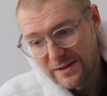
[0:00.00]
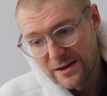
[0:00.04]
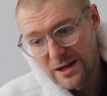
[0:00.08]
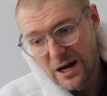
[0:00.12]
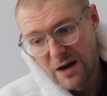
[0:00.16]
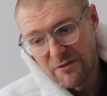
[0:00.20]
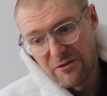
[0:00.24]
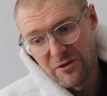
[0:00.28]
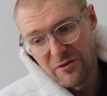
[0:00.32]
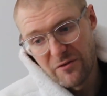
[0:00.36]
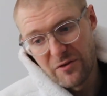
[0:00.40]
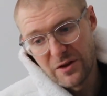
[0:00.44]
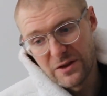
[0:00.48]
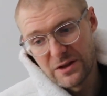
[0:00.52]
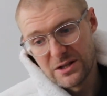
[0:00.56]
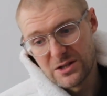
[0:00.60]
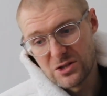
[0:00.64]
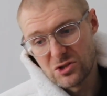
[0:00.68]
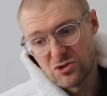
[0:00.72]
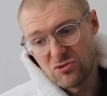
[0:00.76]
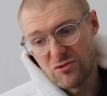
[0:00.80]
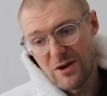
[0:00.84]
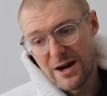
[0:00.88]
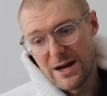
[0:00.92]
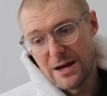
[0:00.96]
The other thing
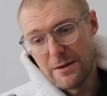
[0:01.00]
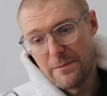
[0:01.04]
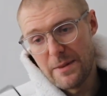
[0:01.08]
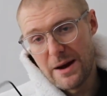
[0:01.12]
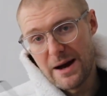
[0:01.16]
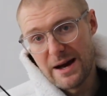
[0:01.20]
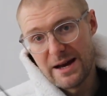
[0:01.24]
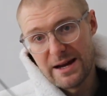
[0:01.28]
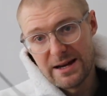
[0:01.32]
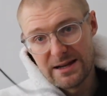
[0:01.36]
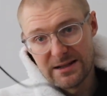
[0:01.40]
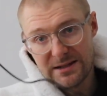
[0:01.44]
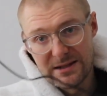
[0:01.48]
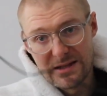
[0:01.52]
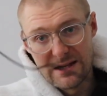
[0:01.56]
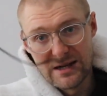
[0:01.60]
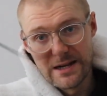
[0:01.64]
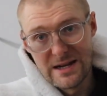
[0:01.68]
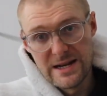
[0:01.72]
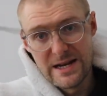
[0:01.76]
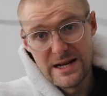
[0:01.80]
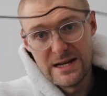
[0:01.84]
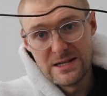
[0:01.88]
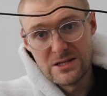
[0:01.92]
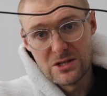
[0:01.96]
that's great about it is the
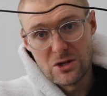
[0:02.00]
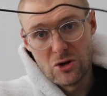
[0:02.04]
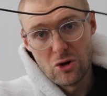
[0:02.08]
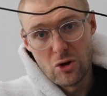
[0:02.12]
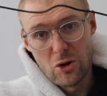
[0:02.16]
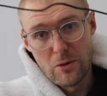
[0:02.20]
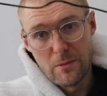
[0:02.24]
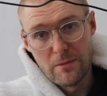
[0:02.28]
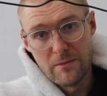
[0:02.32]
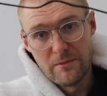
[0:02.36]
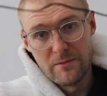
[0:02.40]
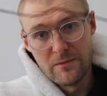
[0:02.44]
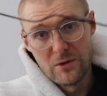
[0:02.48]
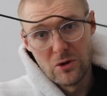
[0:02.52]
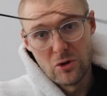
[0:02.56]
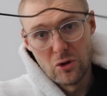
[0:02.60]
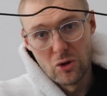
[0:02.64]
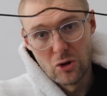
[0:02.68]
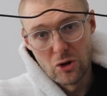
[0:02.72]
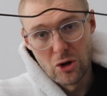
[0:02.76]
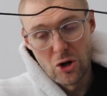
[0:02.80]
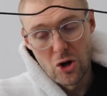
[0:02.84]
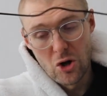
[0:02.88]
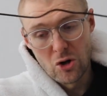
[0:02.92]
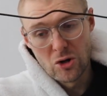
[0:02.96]
lead's a lot
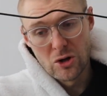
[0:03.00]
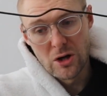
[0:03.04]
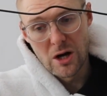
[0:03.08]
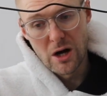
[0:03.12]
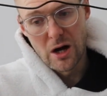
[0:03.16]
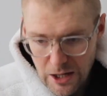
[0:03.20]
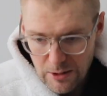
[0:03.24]
longer.